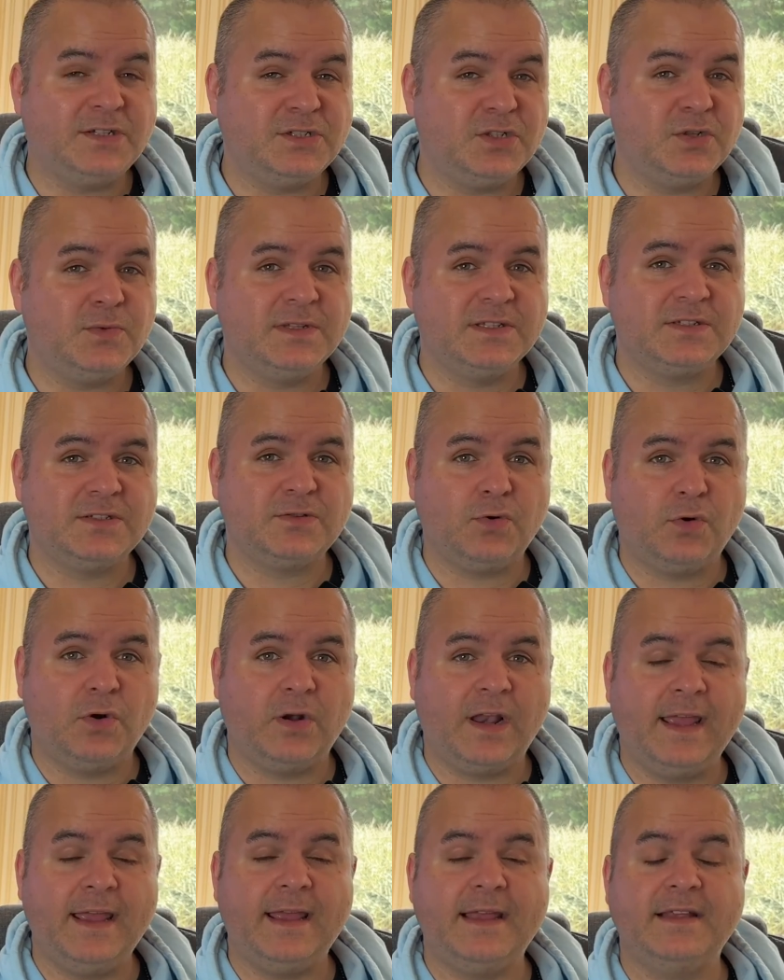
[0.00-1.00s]
to install
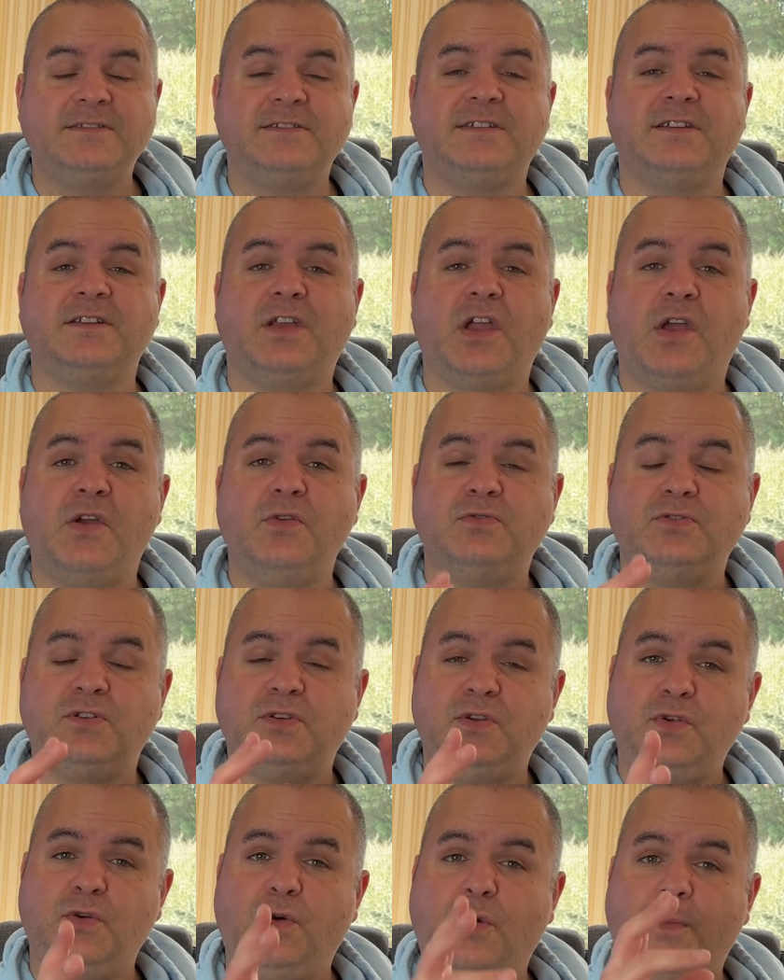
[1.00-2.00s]
it is to go to
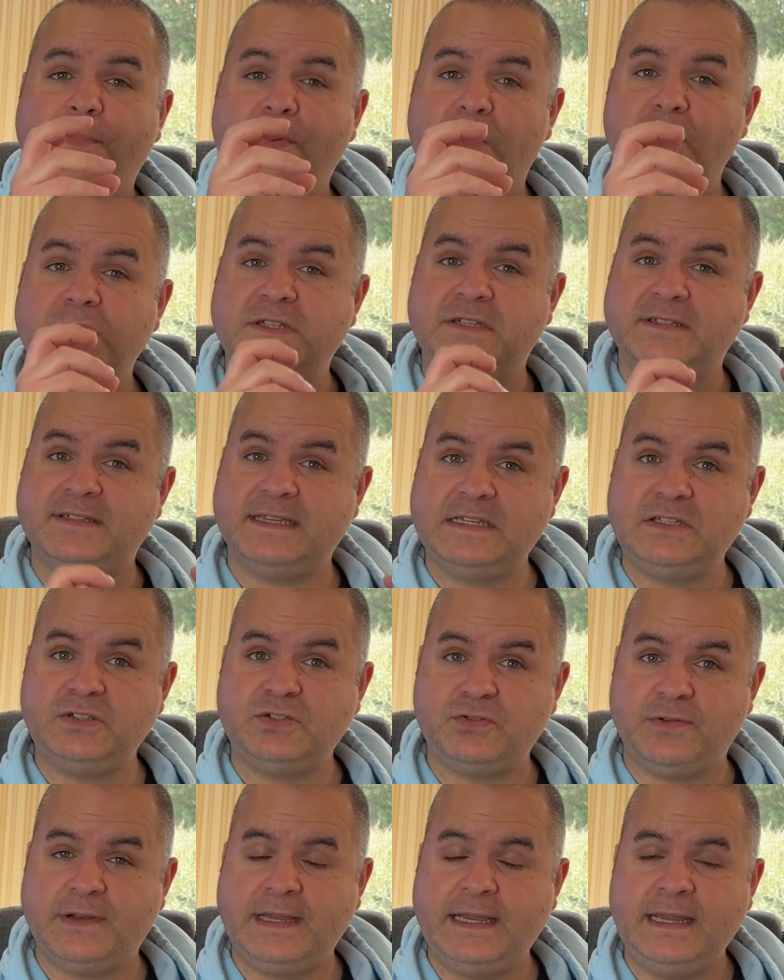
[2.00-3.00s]
your purchase
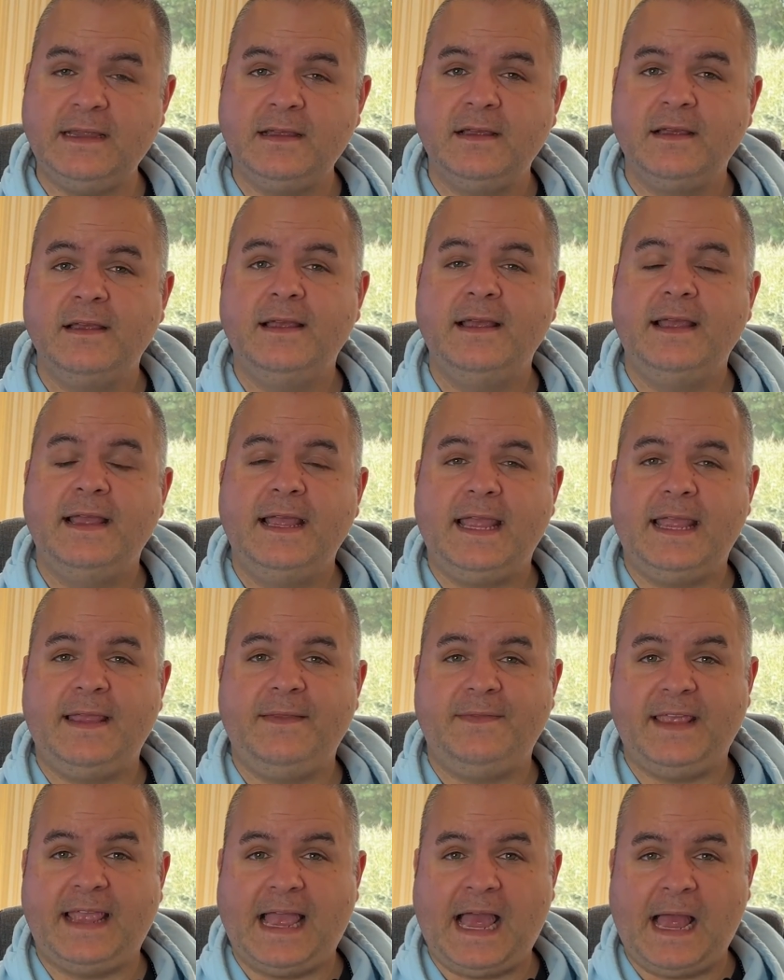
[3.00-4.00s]
history
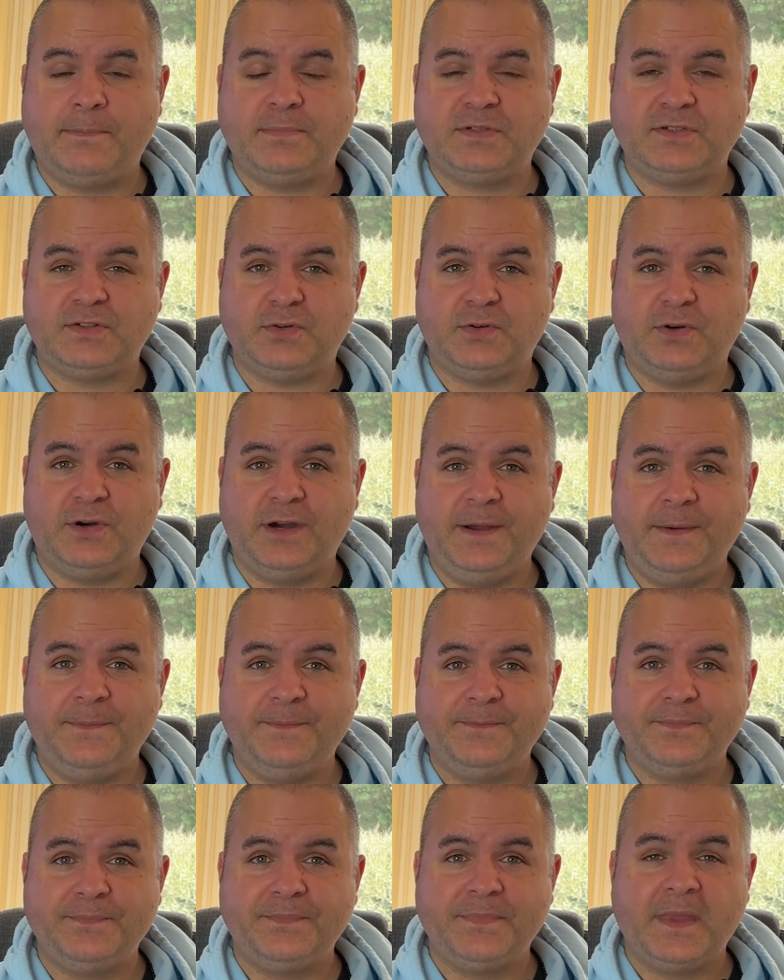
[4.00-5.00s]
in the App Store
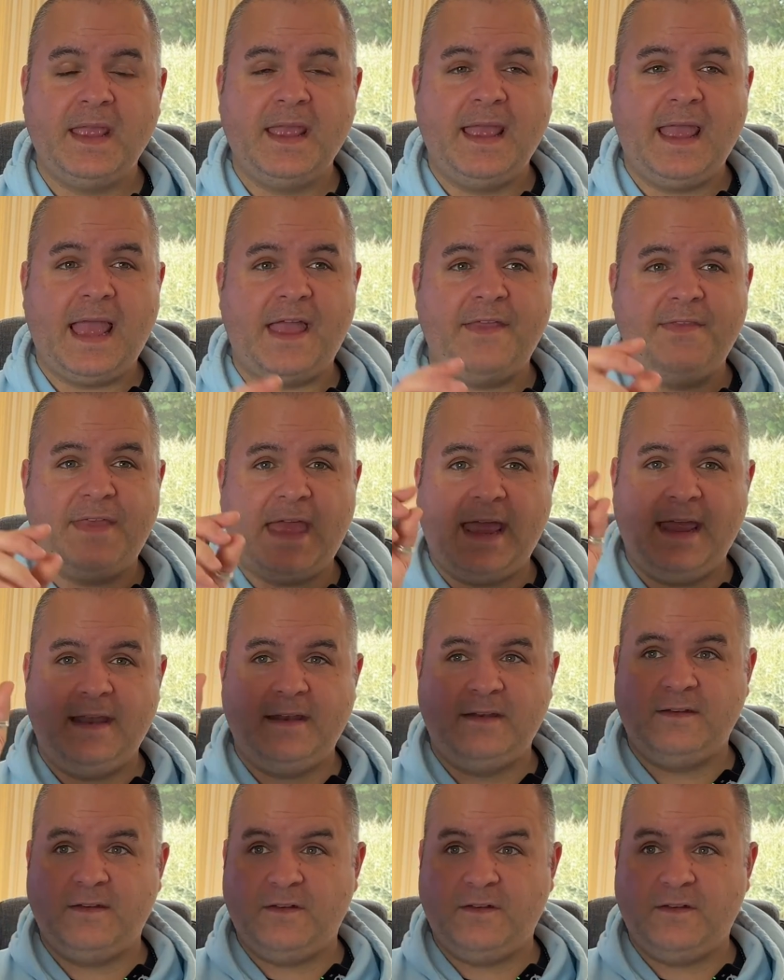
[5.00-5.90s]
and then